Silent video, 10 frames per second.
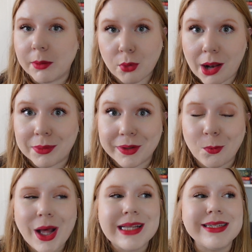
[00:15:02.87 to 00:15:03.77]
it probably
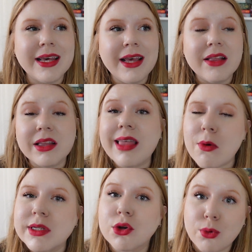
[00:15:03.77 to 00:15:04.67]
was, that
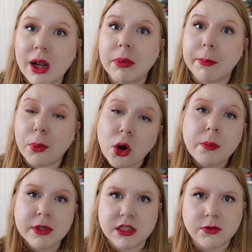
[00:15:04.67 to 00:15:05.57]
was incredibly
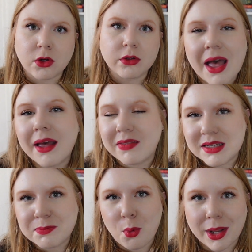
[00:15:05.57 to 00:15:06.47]
purposeful. That at
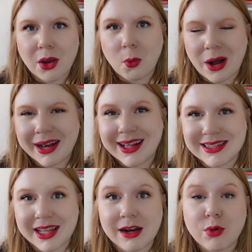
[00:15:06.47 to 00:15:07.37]
this point, Awad has
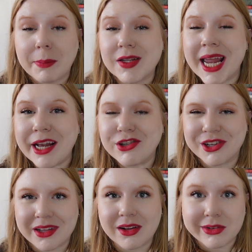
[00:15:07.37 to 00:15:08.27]
the kind of
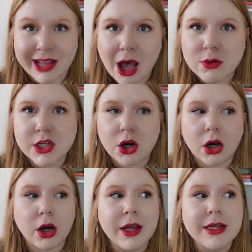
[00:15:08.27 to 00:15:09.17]
reputation that allows
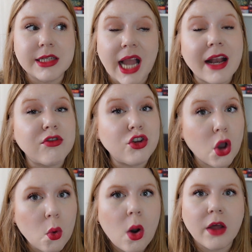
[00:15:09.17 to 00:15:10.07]
her to kind of
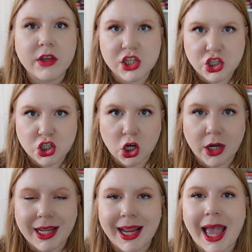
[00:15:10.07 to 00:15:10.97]
go on this
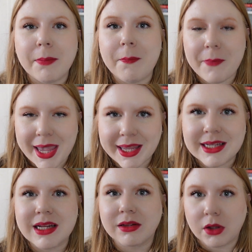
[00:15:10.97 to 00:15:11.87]
journey and make
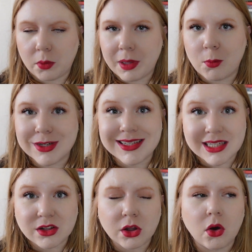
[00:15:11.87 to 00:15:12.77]
it a little bit more
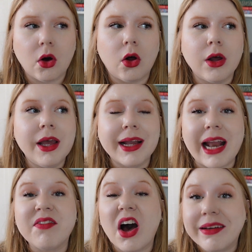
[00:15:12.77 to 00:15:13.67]
cyclical,
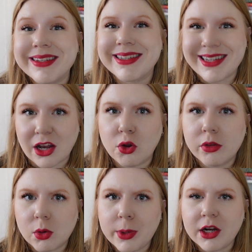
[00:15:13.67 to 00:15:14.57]
kind of unsettle
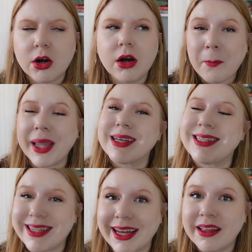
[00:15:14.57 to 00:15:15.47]
the reader, make us
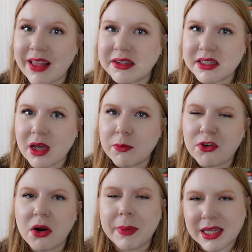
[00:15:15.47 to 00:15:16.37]
sit in that
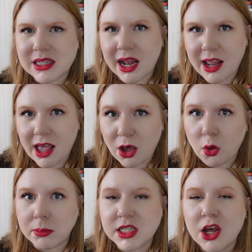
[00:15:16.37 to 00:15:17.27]
discomfort, because that
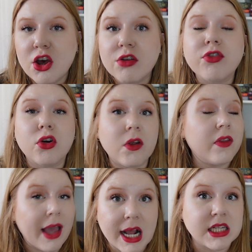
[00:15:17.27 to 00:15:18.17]
helps further
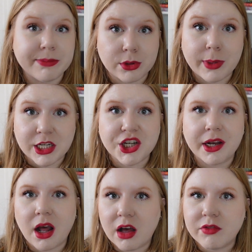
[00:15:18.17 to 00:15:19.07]
the
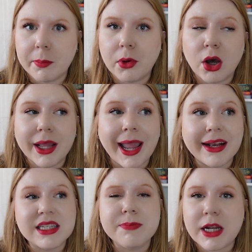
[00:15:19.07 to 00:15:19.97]
exploration of the book. And
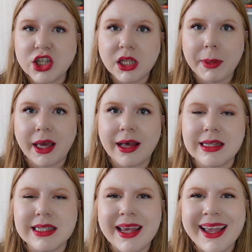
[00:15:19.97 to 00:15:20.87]
especially
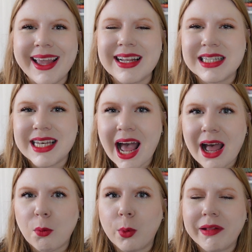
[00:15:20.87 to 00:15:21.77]
because it's
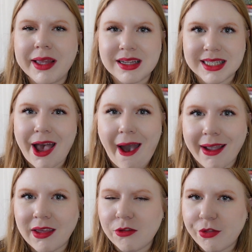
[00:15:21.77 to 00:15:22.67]
not really
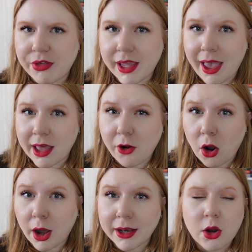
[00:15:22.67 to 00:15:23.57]
attacking the thing head
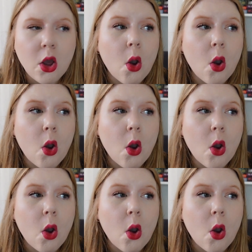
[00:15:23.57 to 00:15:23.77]
on